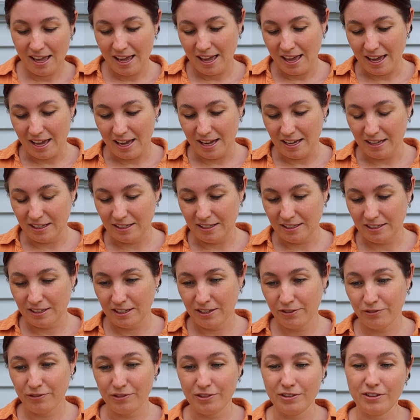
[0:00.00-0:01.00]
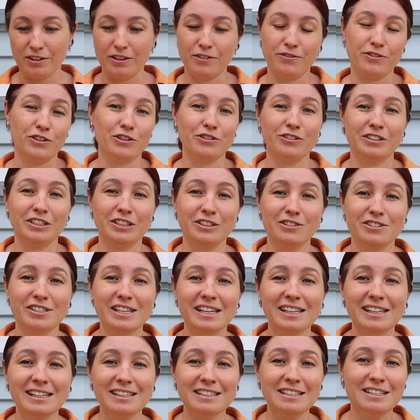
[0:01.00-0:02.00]
And if you're in New
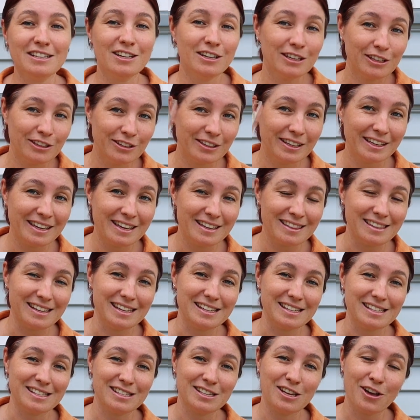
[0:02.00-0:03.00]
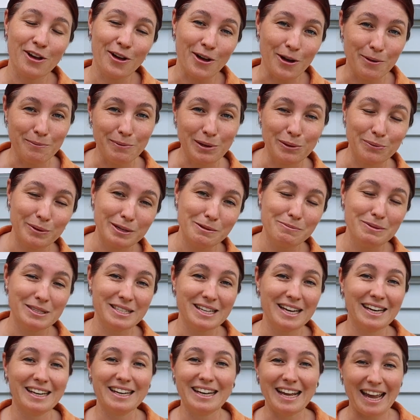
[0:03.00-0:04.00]
Zealand, you can get these on my
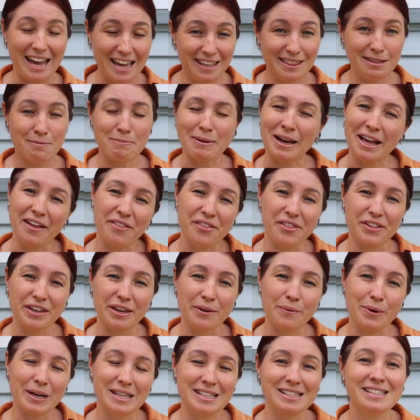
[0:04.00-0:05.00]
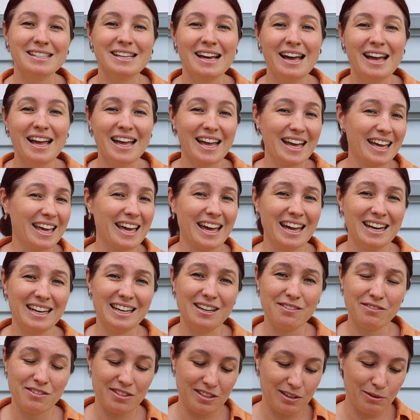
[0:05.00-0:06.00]
website, and the plant thingy ones. Again,
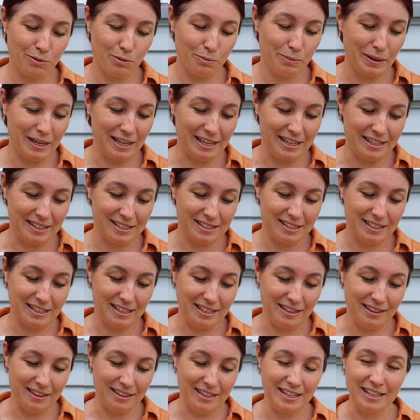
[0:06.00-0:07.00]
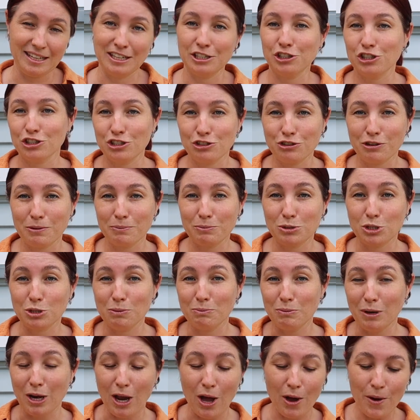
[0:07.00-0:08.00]
everything will be linked in the
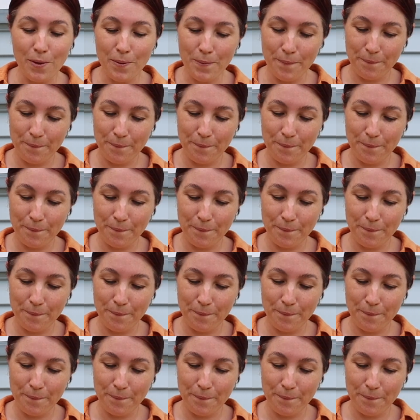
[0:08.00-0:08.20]
description below.